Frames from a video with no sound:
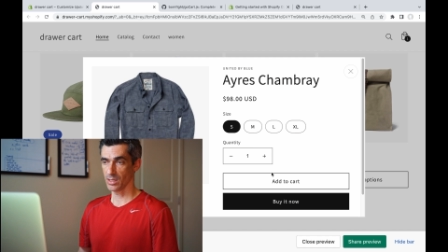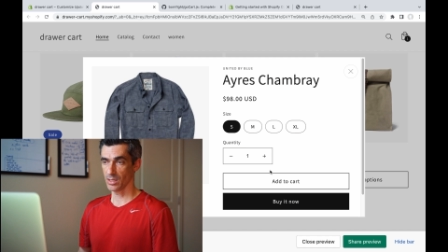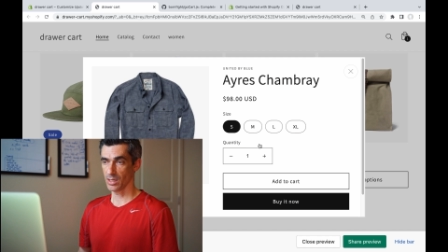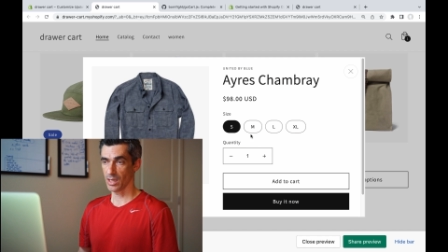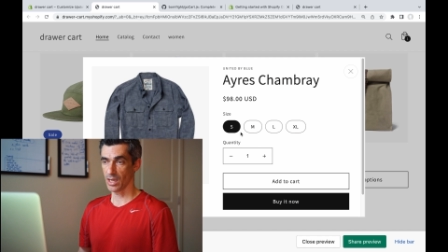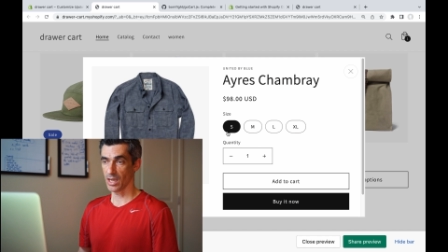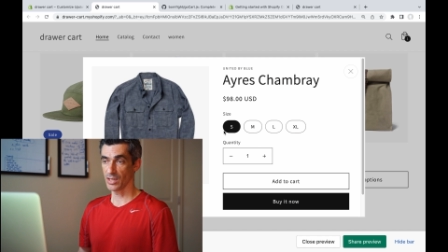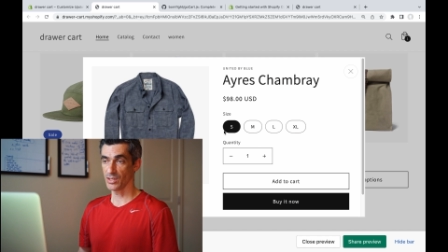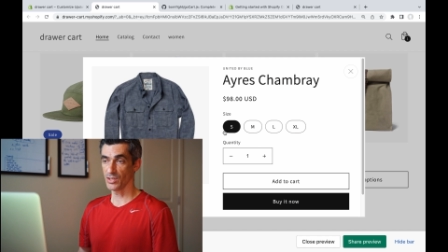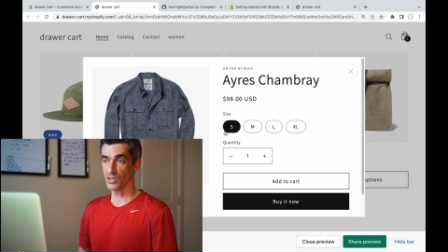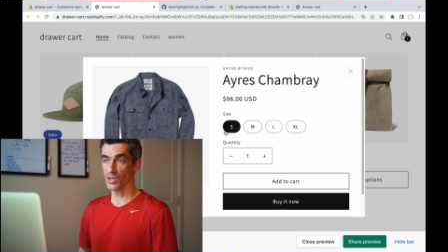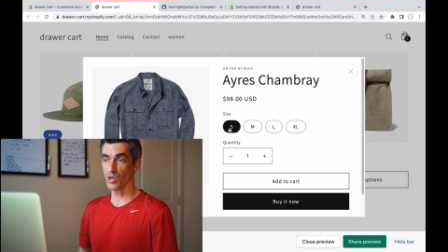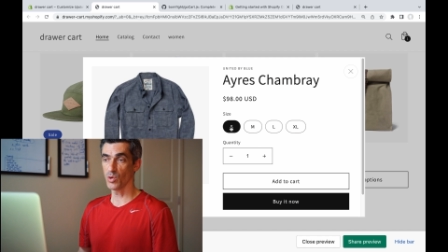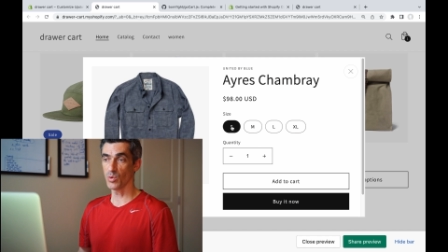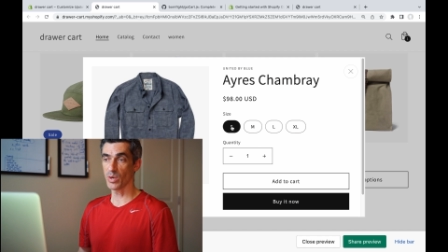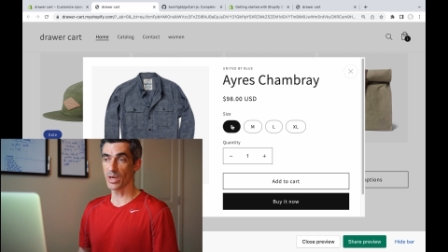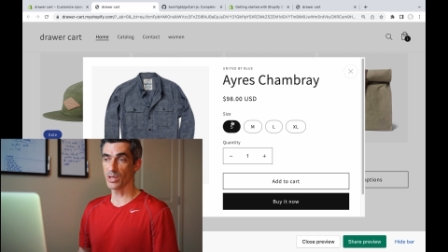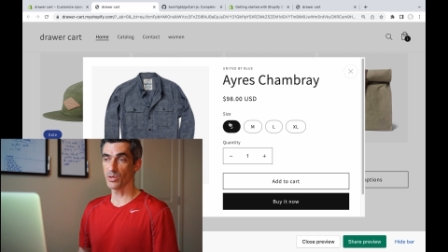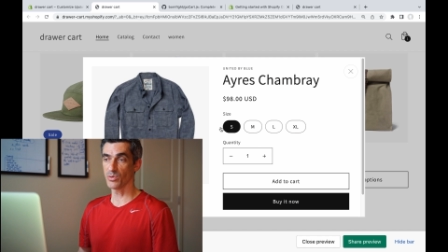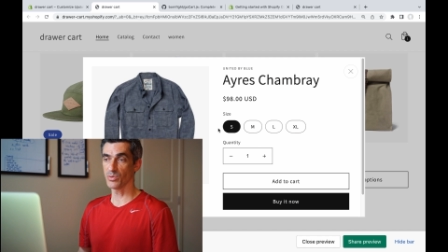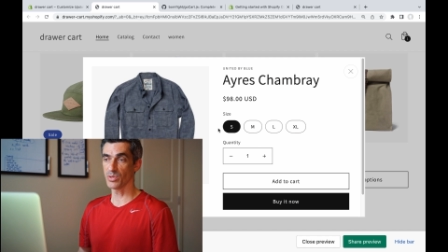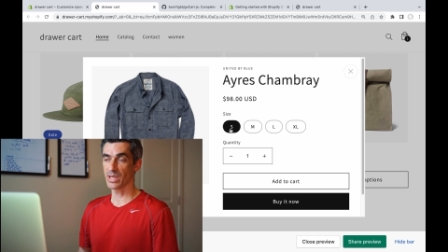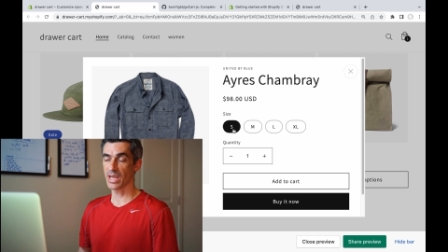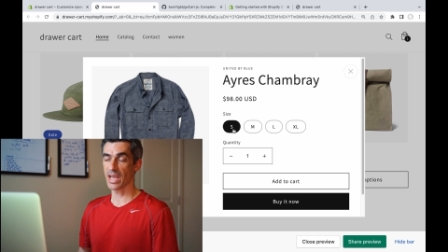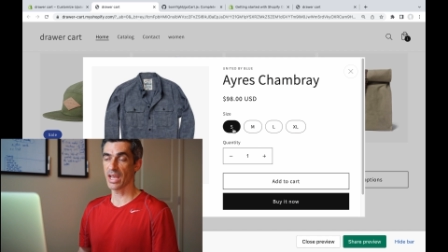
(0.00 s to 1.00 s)
I know I
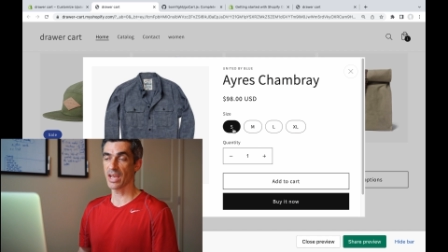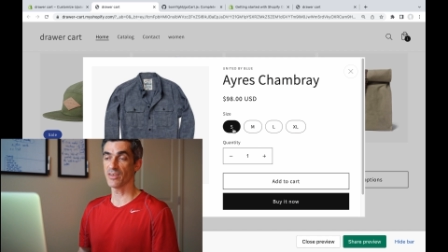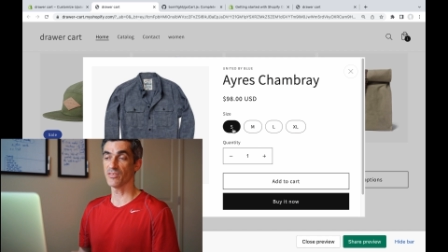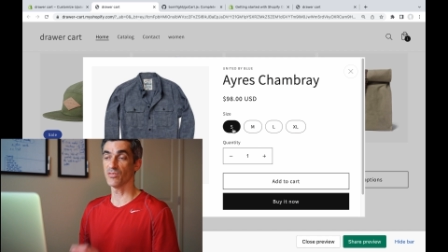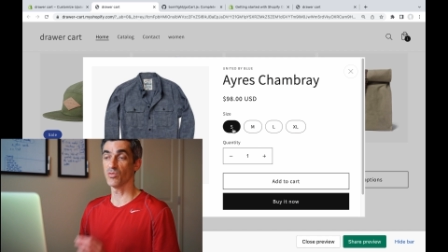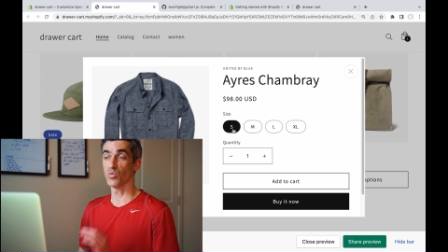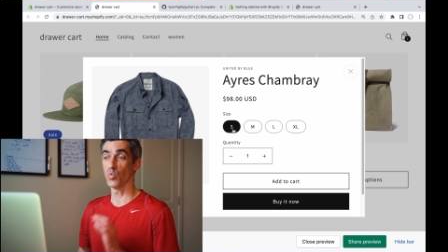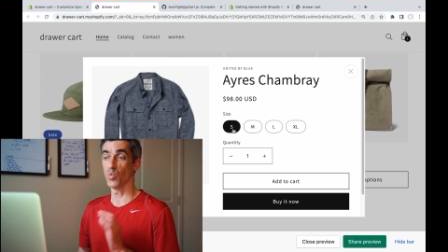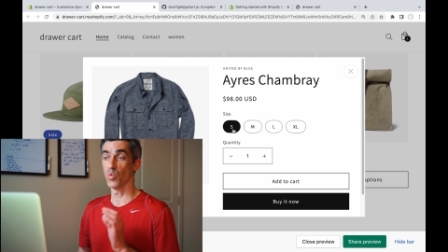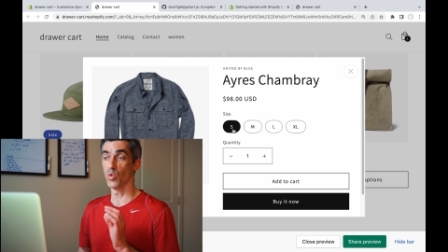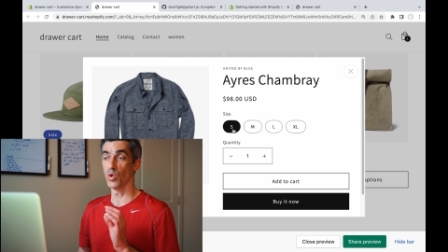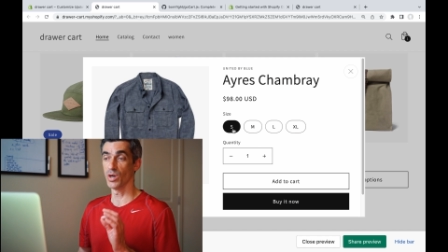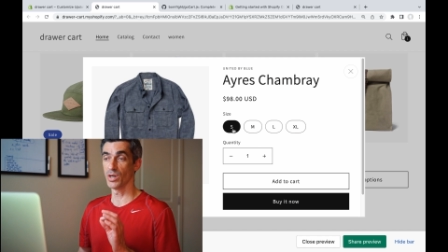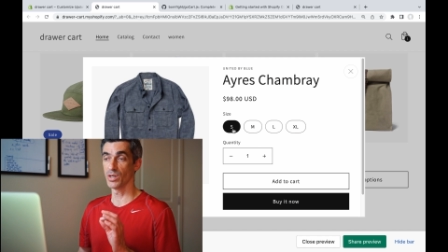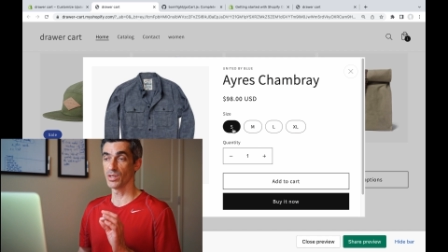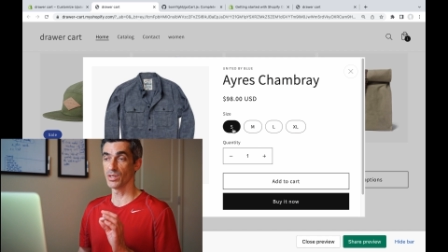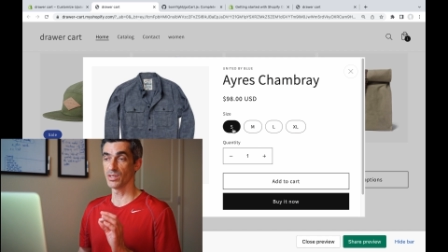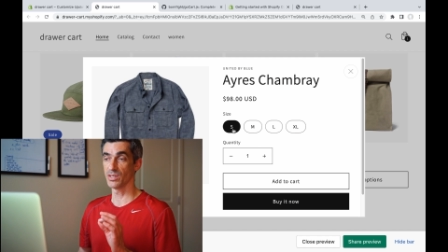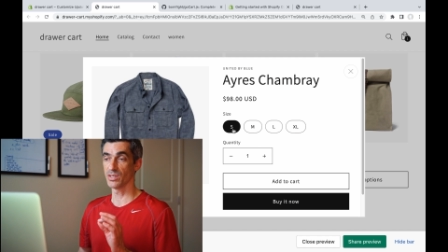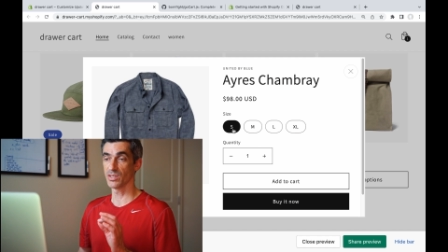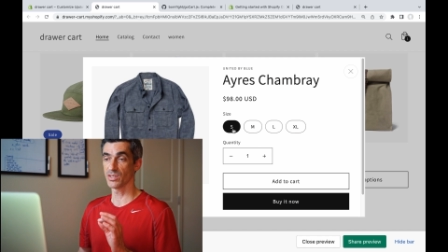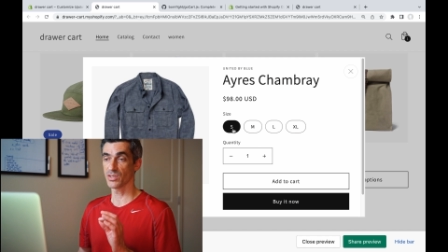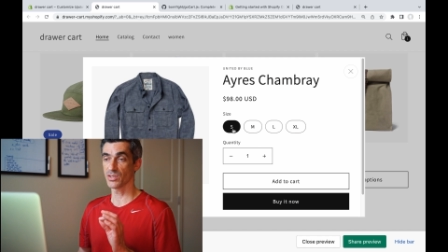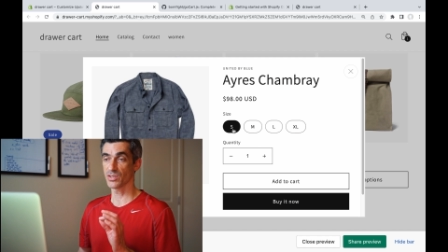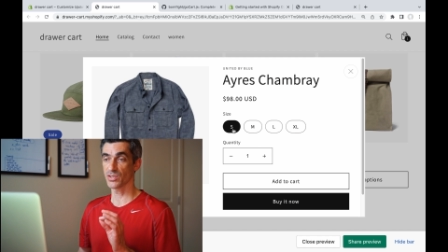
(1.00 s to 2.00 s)
only have
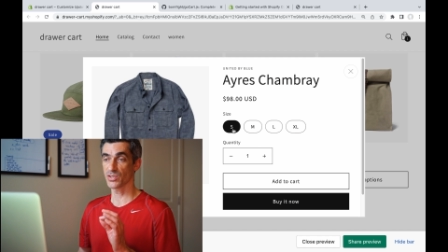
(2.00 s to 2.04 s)
one